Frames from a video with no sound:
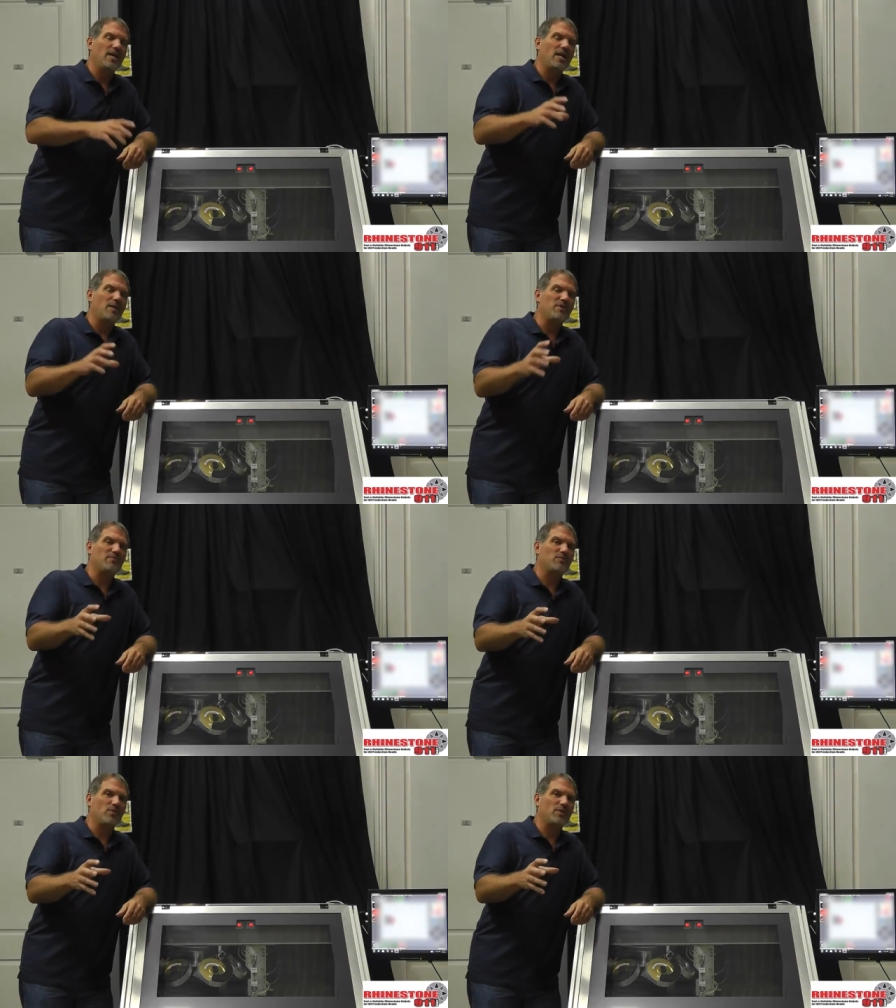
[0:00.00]
And
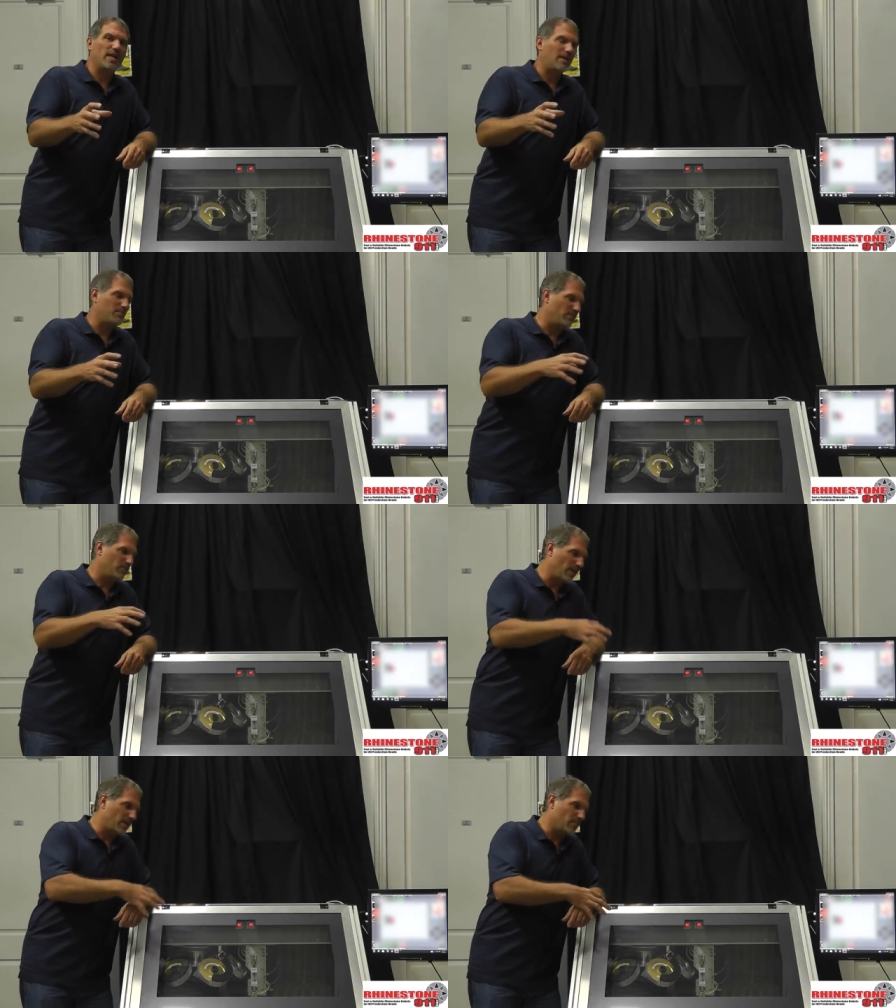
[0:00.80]
before that,
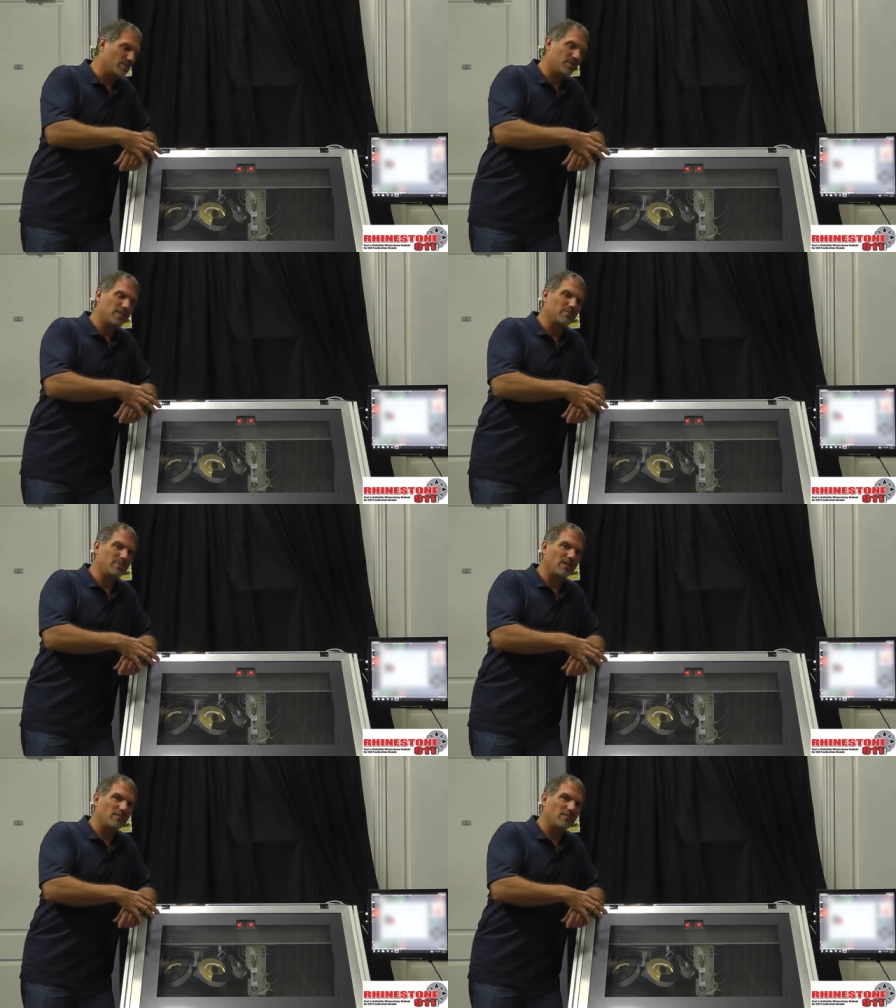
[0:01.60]
while your machine's being